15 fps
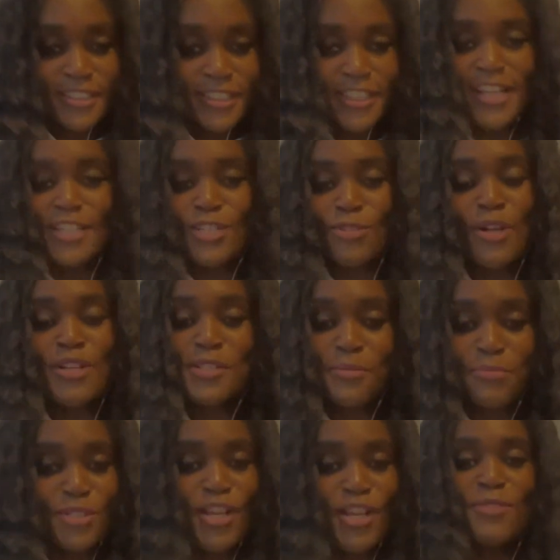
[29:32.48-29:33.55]
yes, once
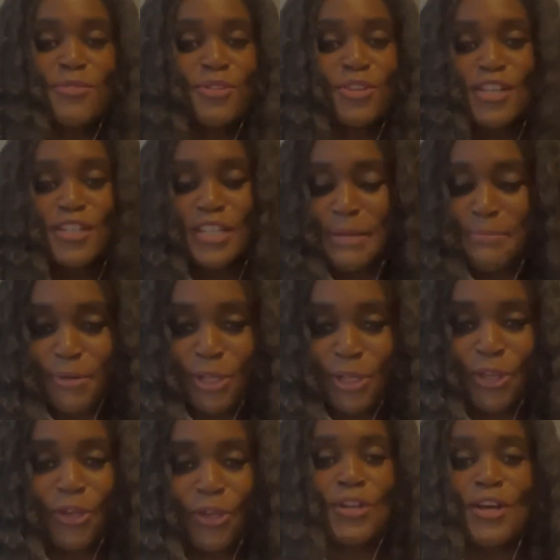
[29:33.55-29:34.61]
I'm done with this and I'm
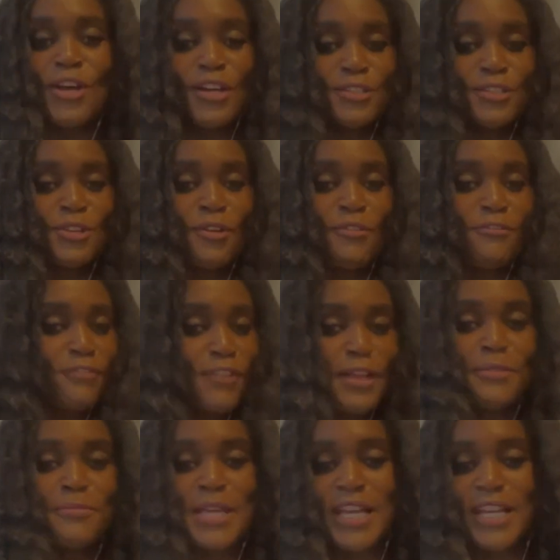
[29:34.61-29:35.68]
good at, you know,
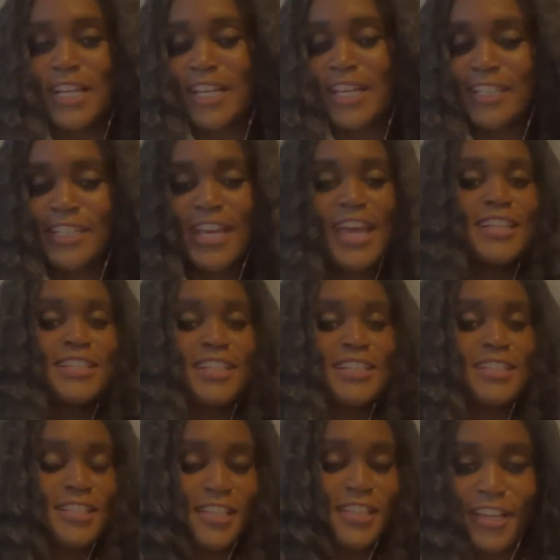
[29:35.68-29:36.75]
filming and I can
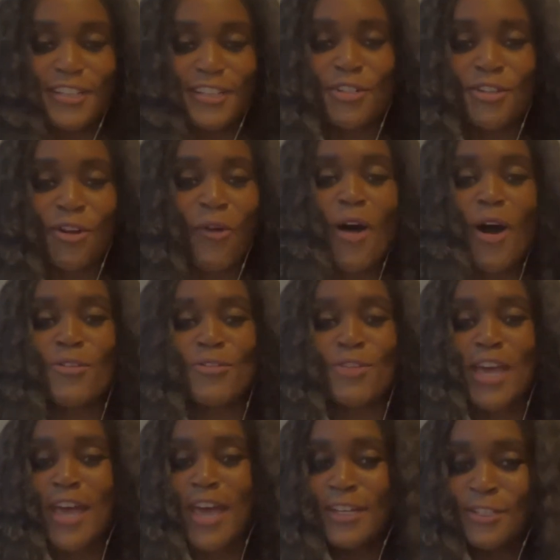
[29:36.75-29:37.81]
edit and I can go out
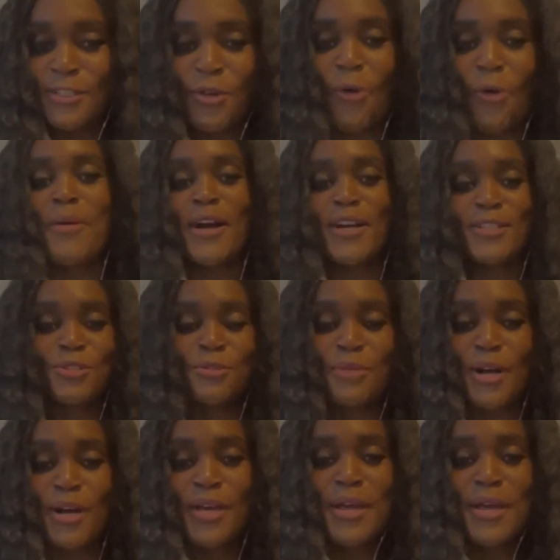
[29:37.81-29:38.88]
there and go back
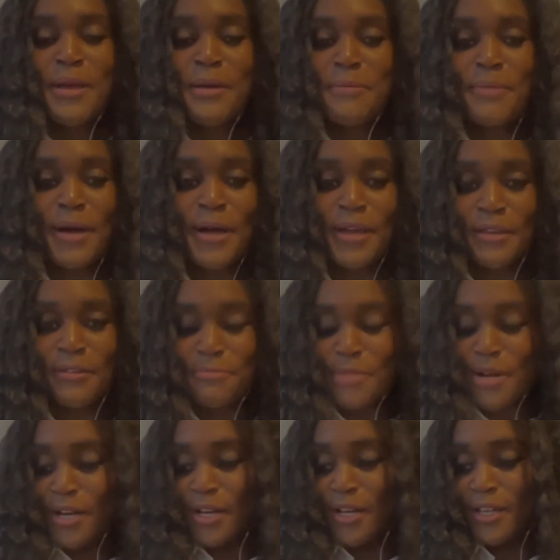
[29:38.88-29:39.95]
to
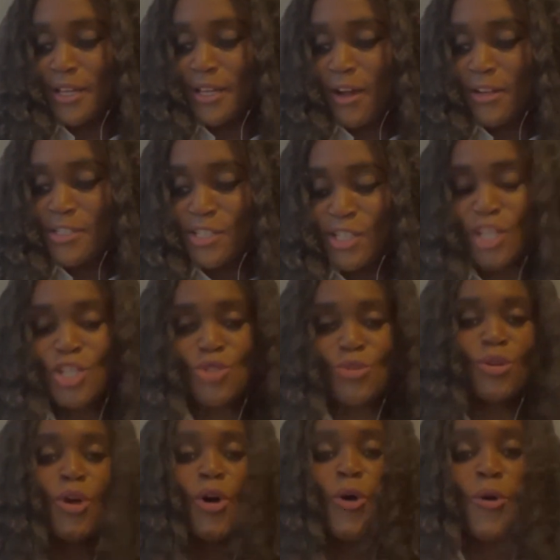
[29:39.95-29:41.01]
my
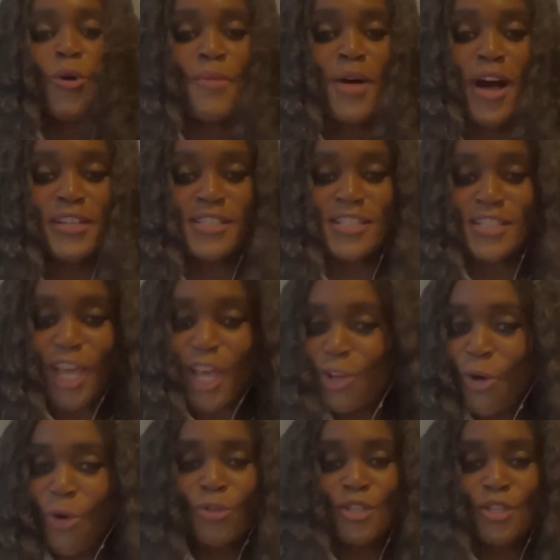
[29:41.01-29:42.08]
ancestral home and
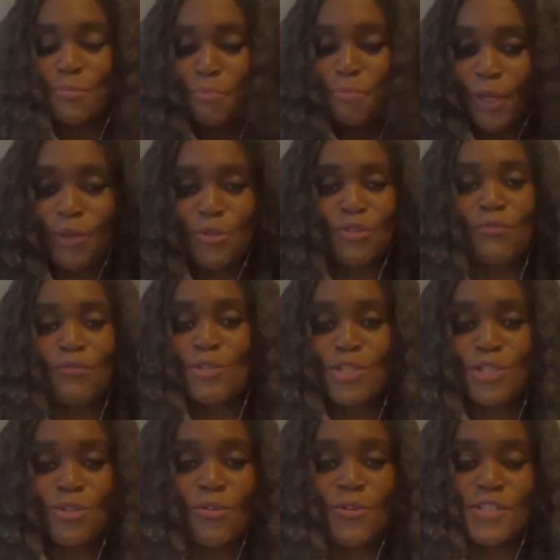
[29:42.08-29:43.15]
tell all these beautiful
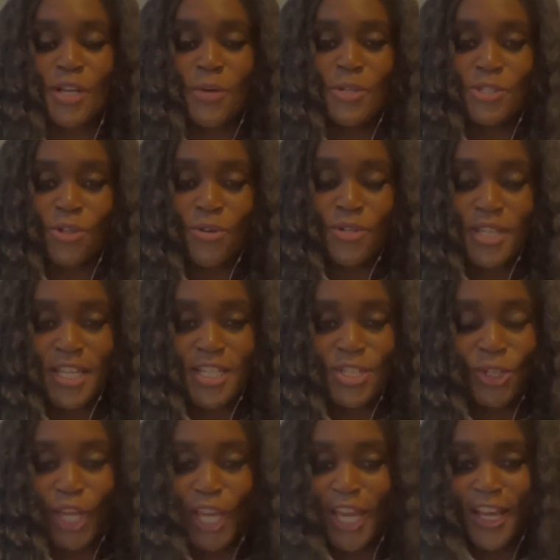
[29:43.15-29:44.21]
stories that we don't get
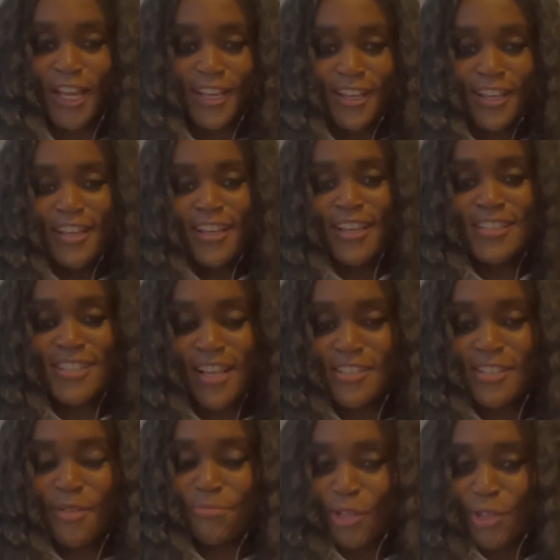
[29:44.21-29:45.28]
to hear. Is that
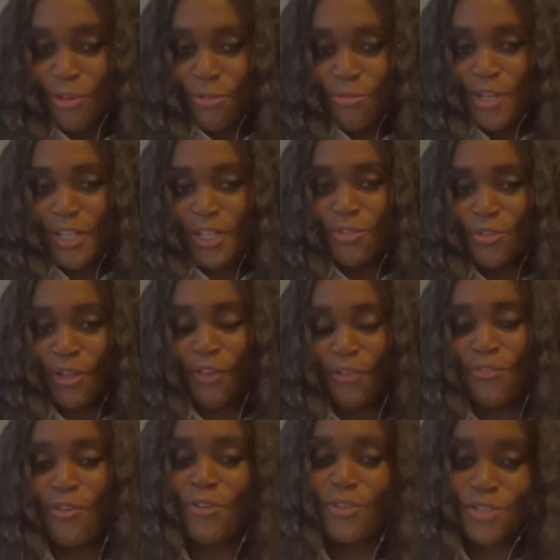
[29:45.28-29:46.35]
something you're really looking
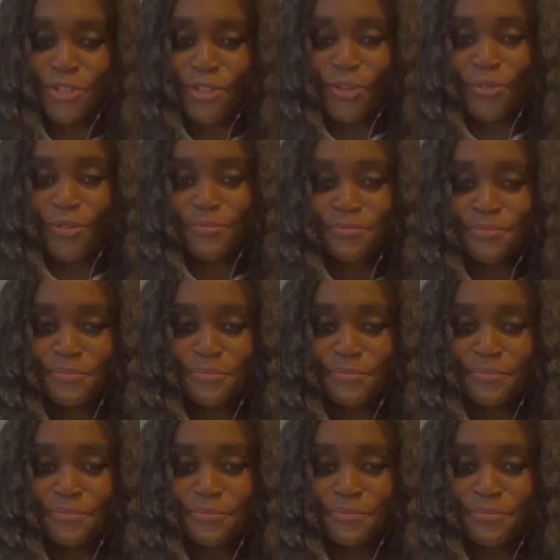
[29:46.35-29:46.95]
forward to?